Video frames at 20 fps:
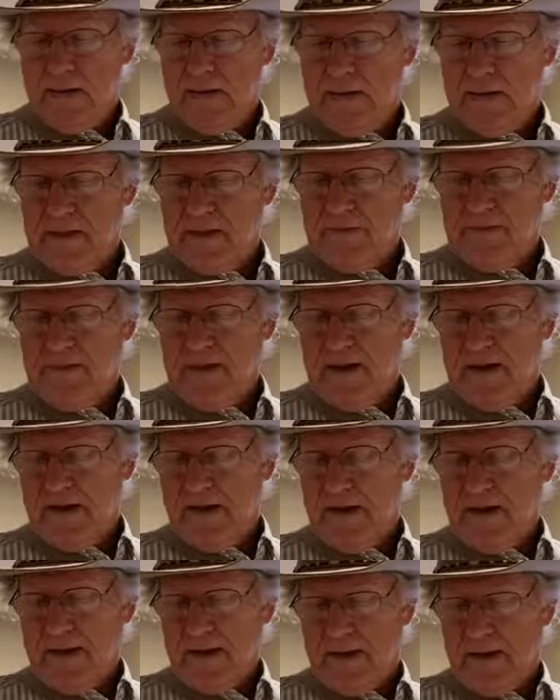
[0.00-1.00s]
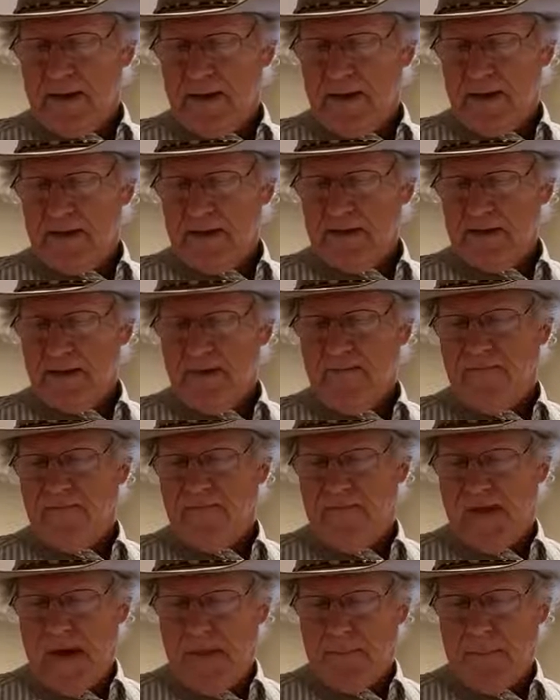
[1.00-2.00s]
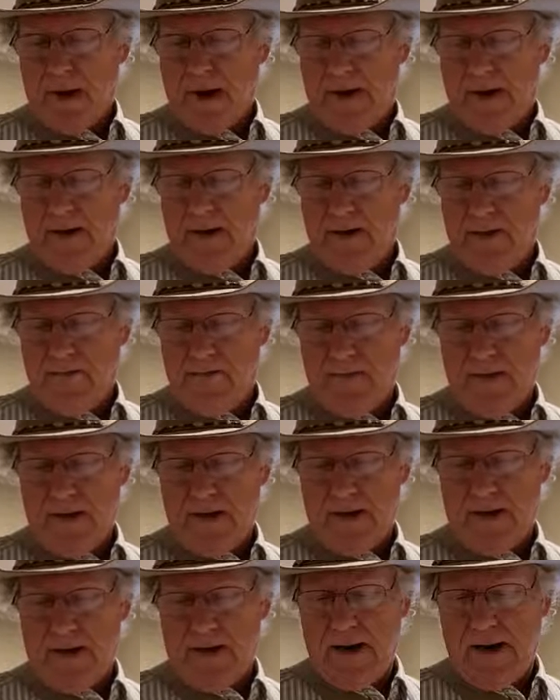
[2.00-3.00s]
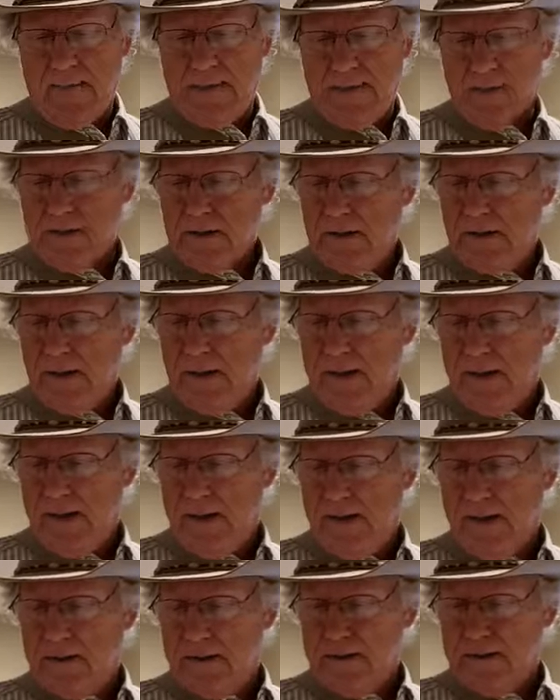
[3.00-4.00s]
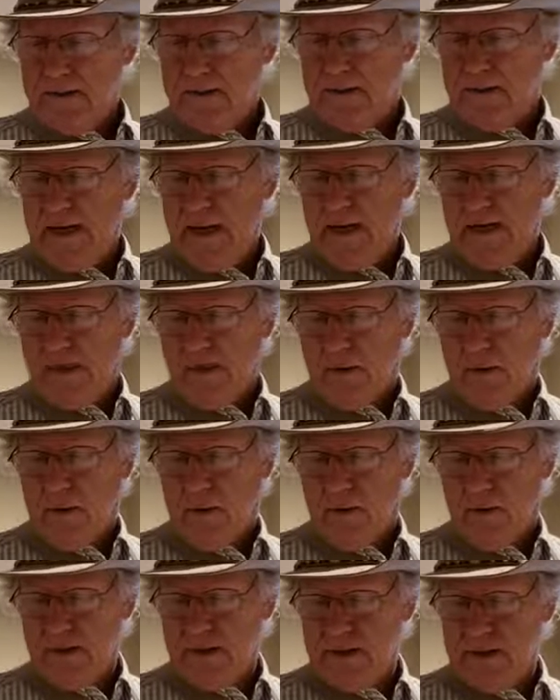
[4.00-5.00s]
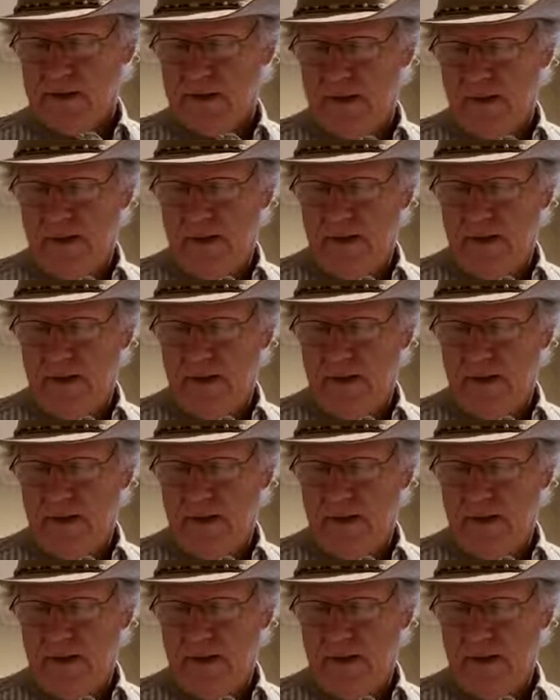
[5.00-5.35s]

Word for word: This fidelity is the fabric that enables a man to stay the course